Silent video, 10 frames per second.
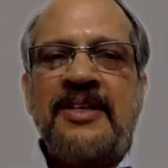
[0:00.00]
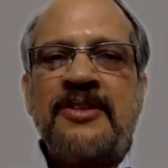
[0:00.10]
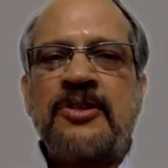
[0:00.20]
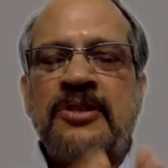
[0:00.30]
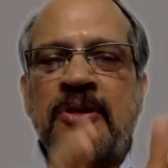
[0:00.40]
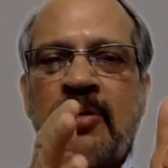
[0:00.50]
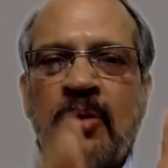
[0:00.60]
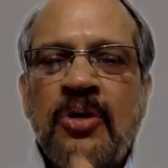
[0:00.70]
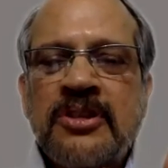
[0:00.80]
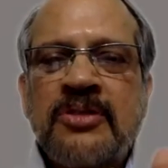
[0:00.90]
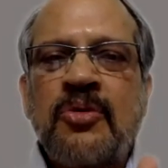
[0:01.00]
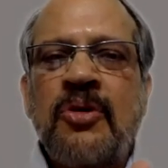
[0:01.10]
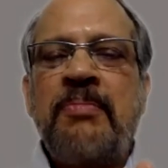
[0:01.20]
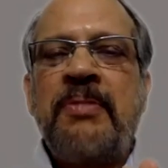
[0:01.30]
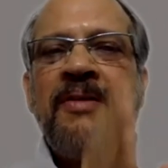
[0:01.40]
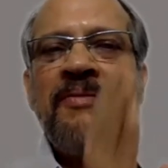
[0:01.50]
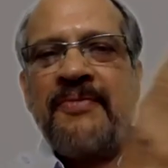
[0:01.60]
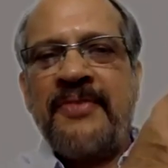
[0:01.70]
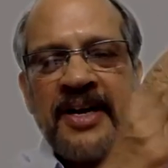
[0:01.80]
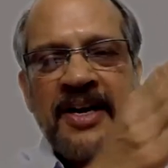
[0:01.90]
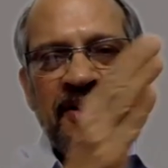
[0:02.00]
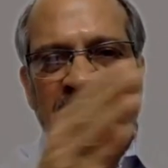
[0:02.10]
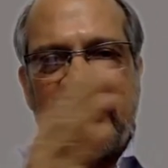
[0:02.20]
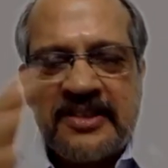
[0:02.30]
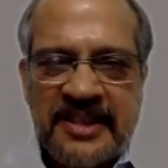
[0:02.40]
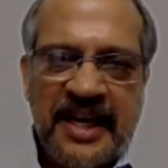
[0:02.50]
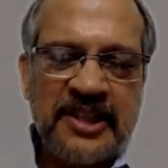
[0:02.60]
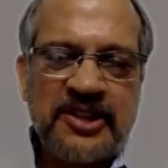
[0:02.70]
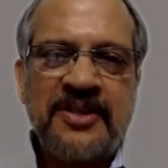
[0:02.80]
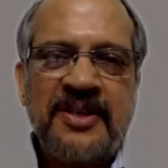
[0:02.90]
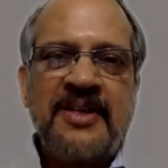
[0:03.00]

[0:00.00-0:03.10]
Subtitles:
So the growth could be, there are different shades.